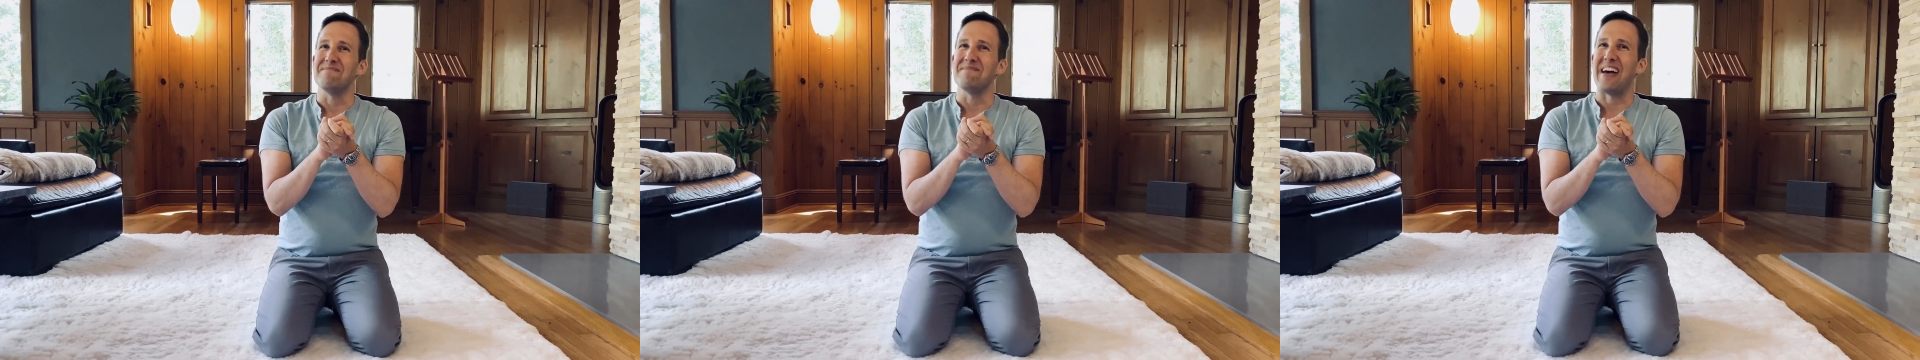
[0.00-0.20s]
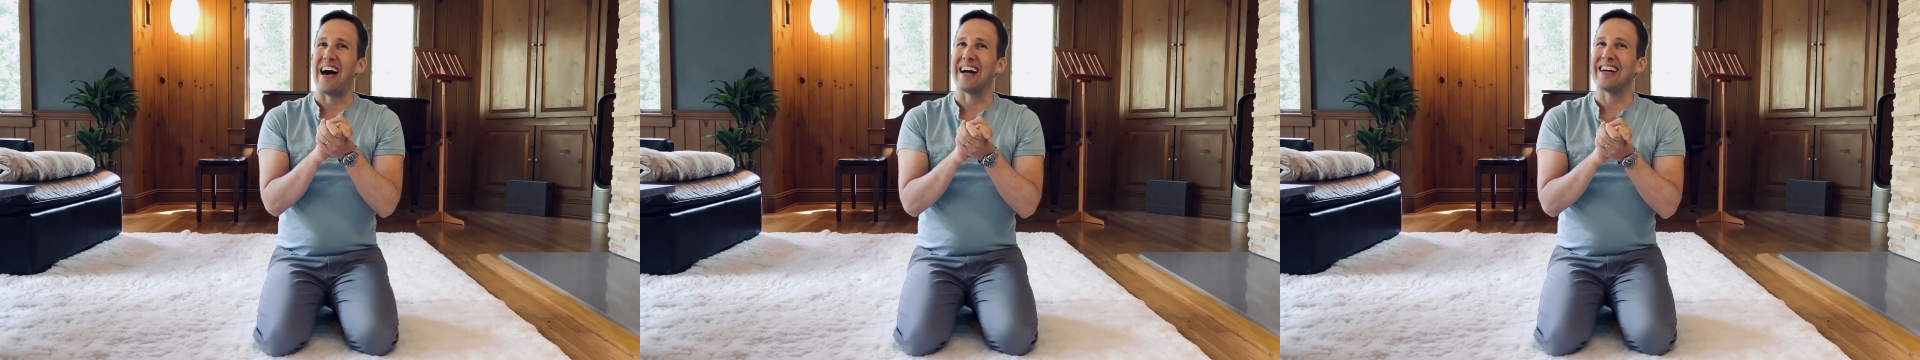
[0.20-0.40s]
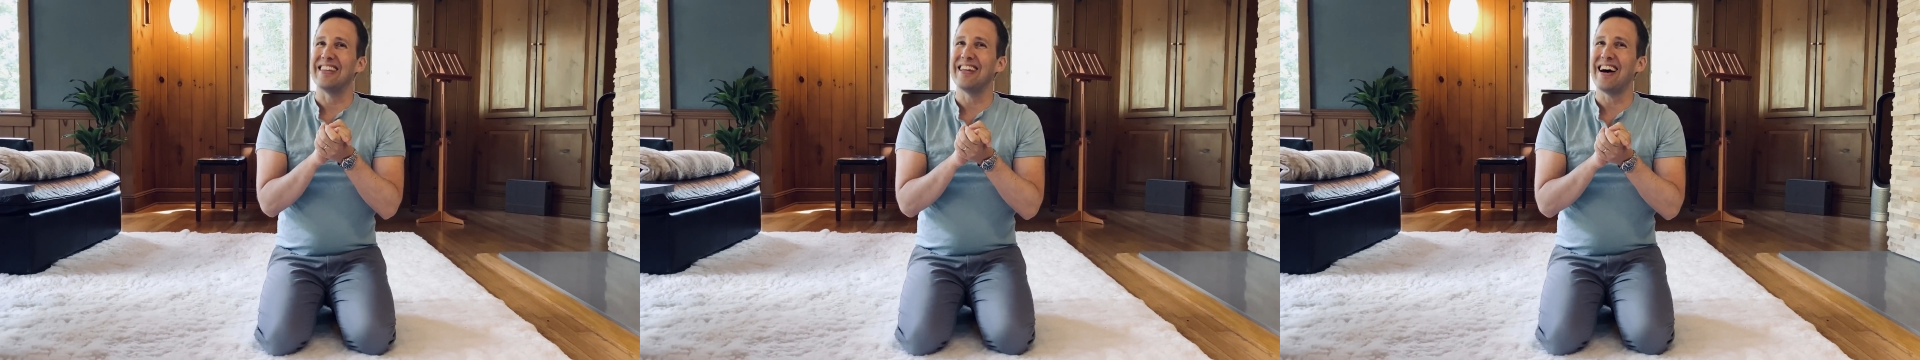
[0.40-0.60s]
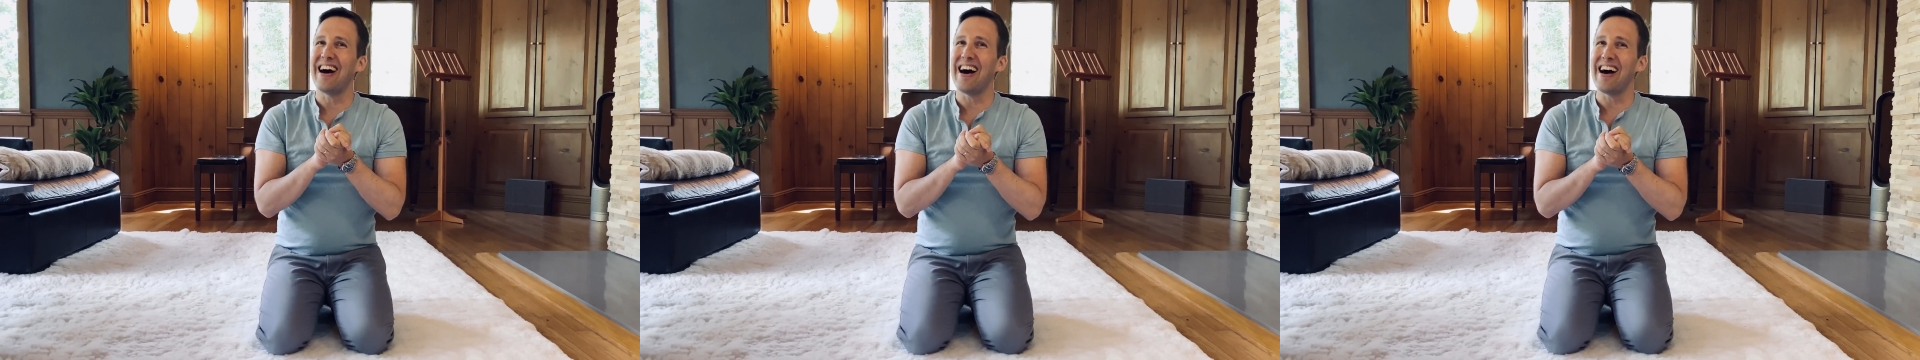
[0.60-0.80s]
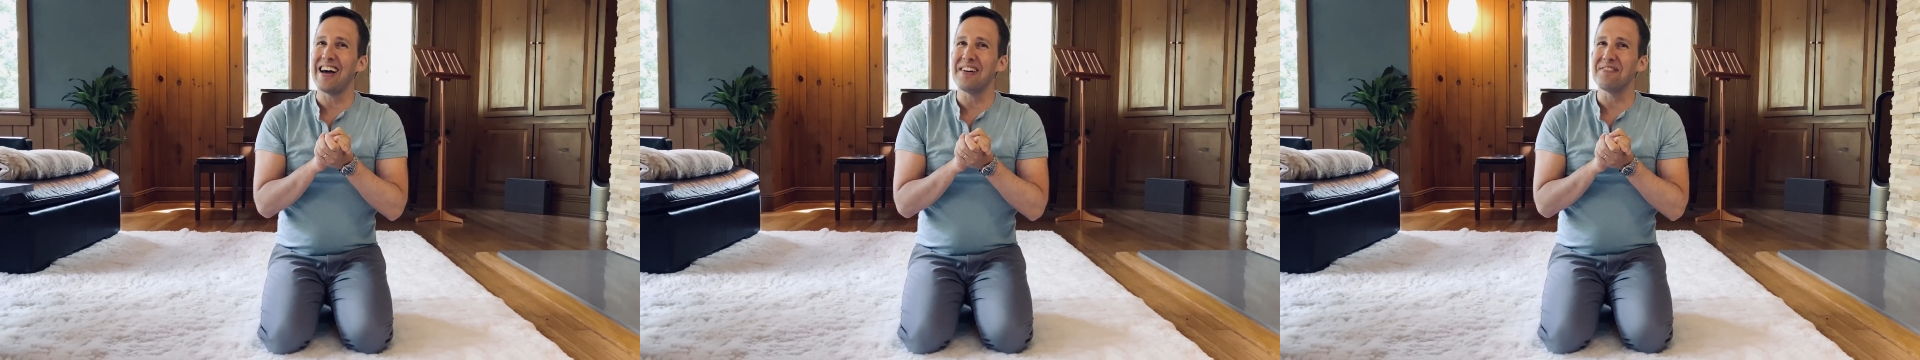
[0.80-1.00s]
Back in the
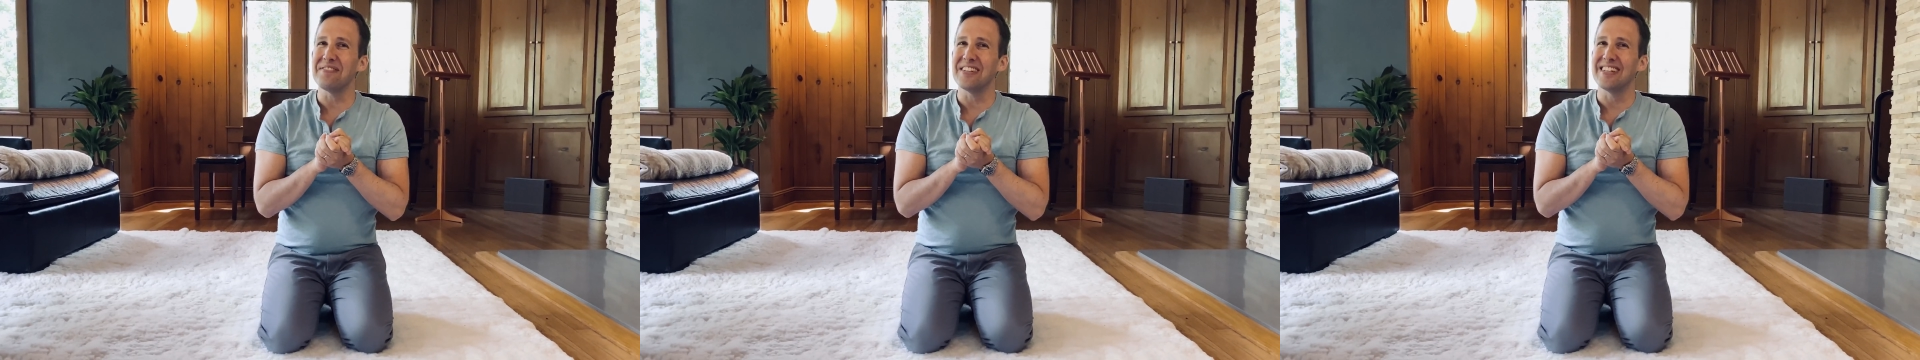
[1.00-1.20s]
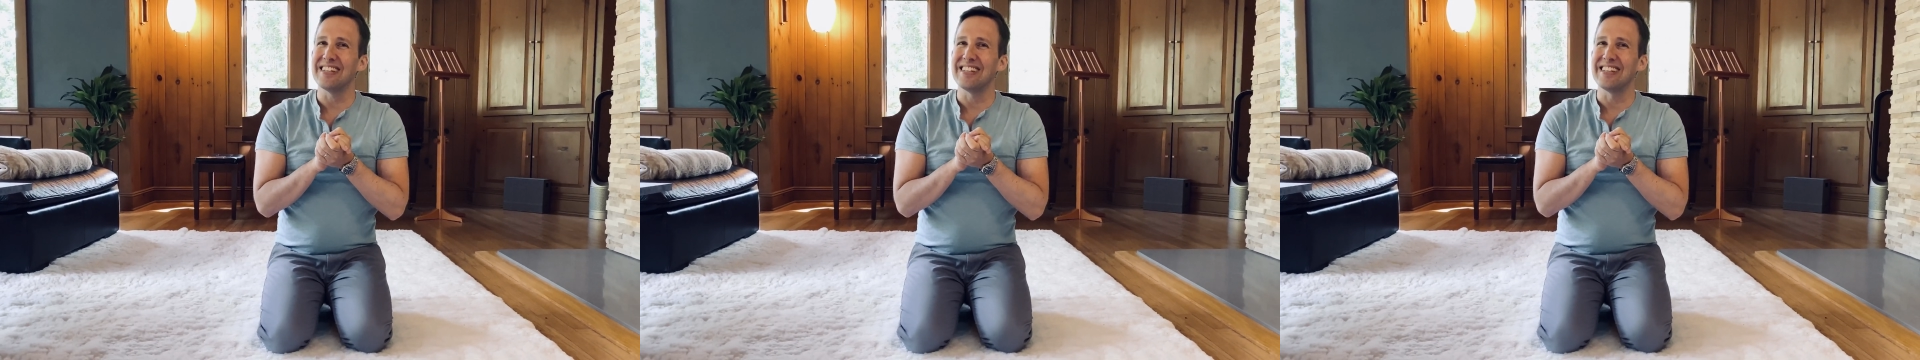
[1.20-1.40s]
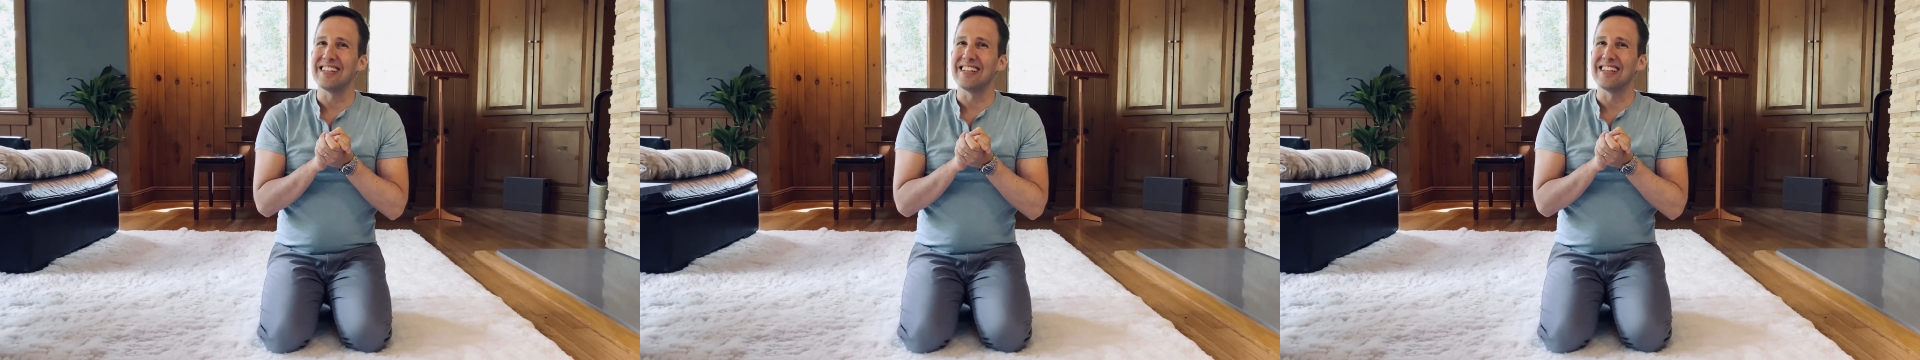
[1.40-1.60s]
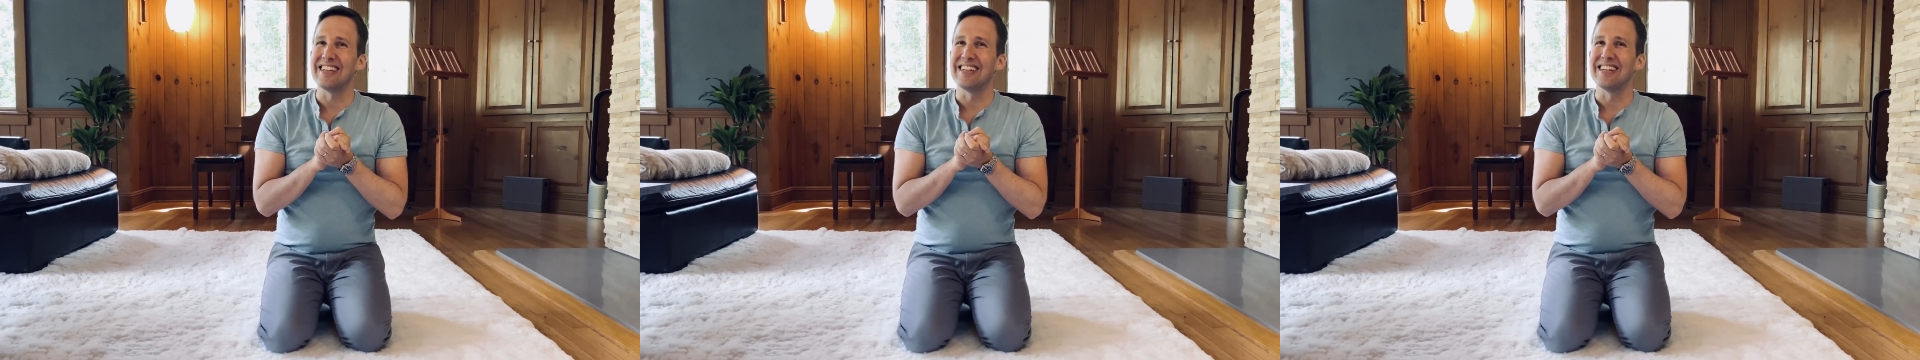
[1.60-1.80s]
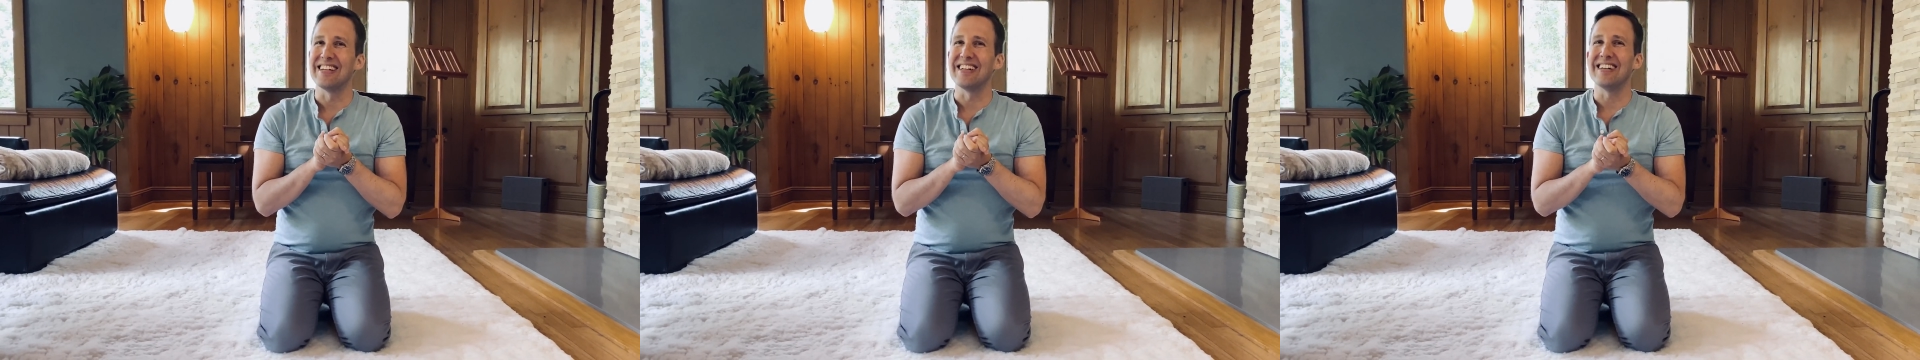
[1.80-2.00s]
hive.
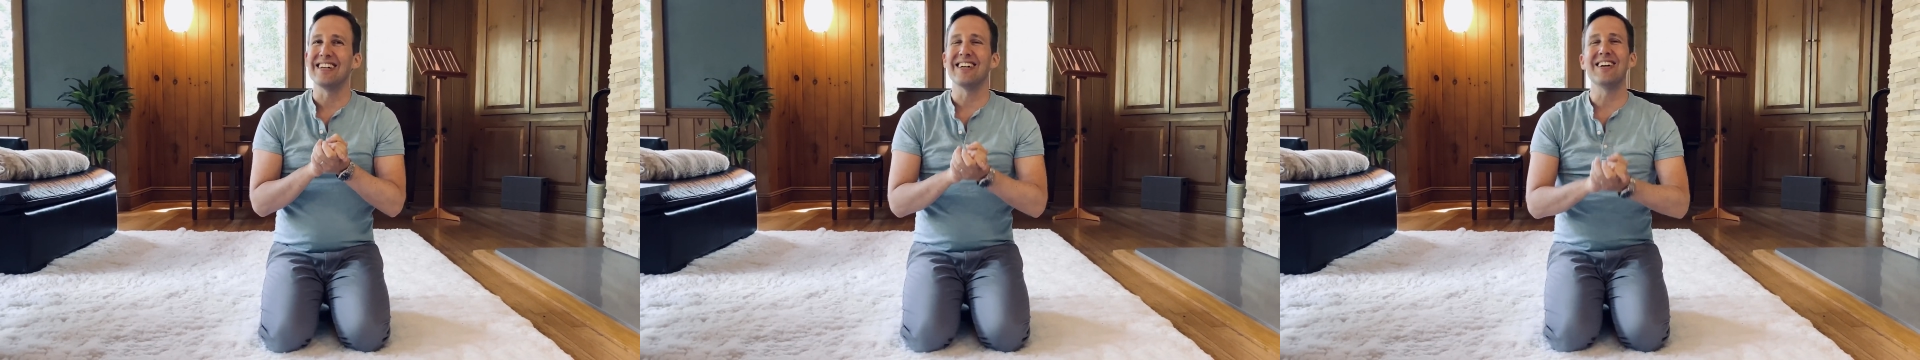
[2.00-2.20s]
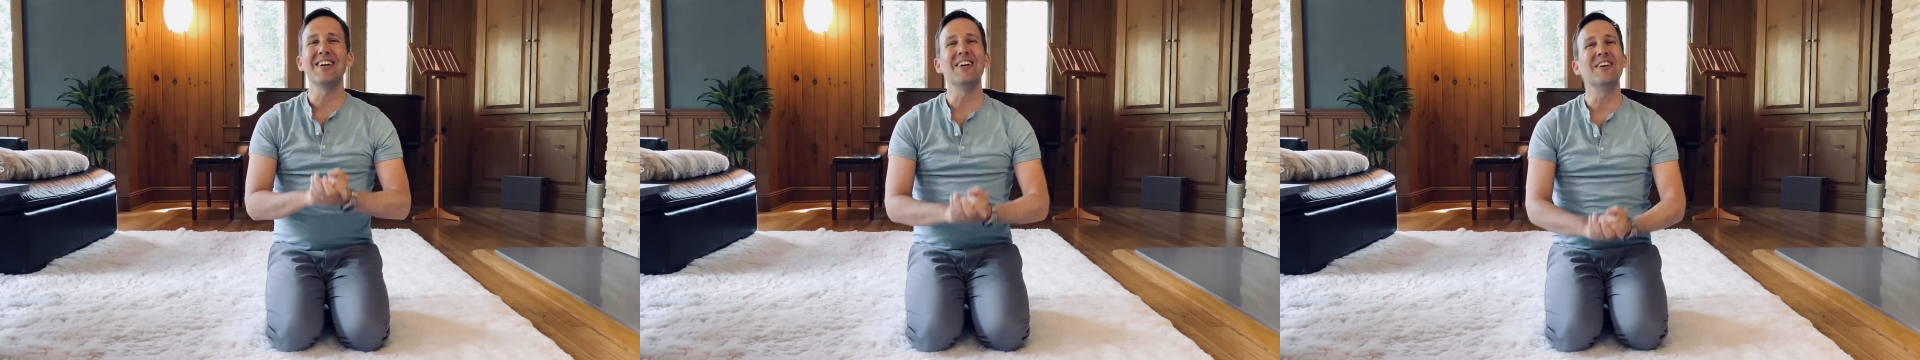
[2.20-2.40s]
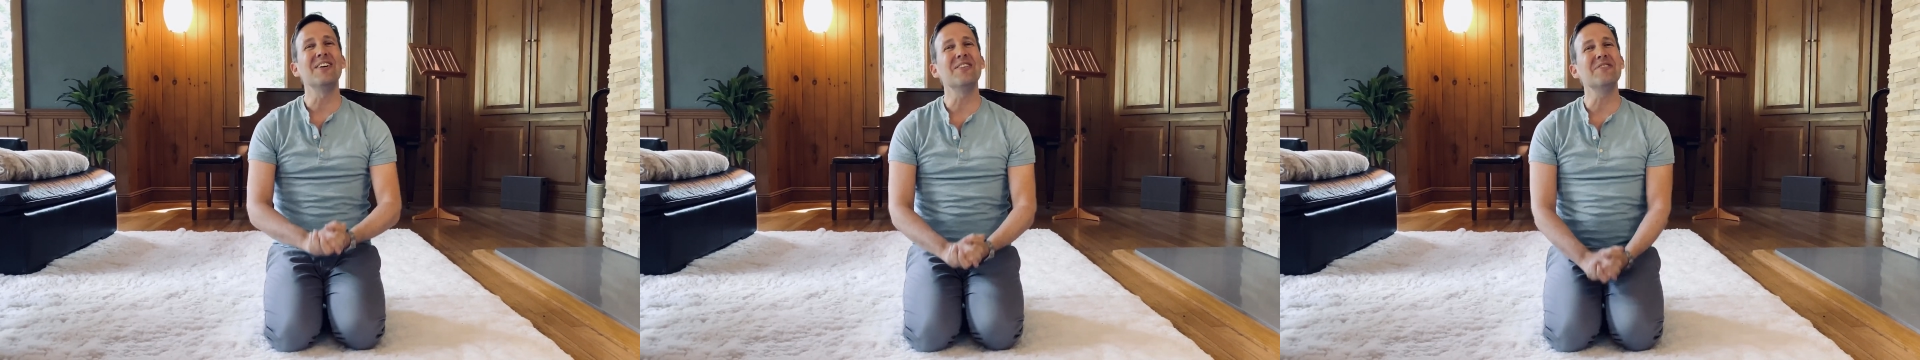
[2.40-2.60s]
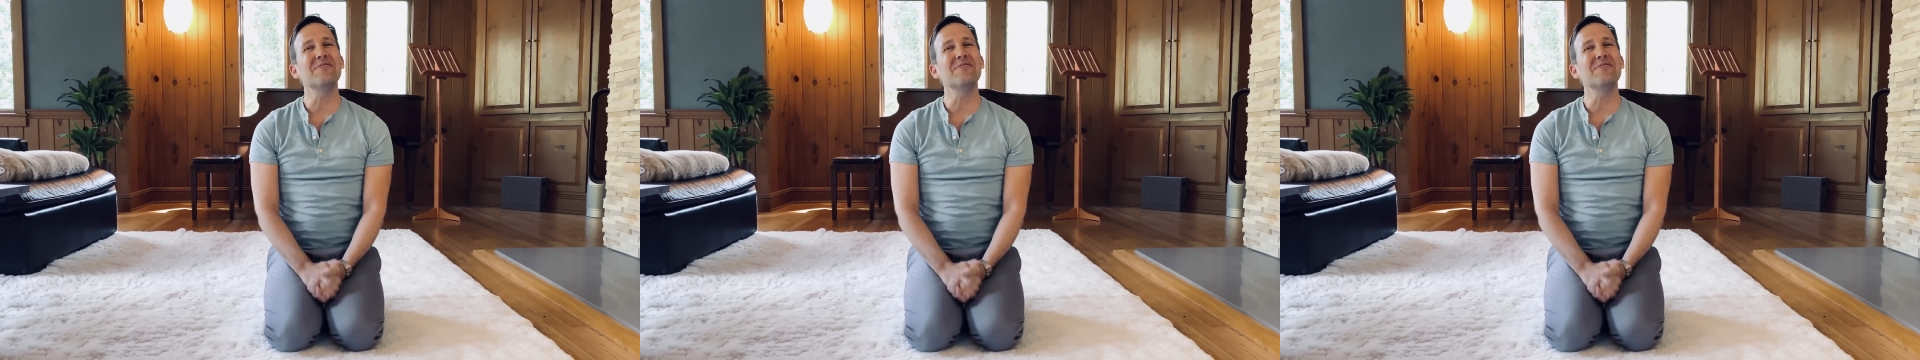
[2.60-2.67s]
Oh,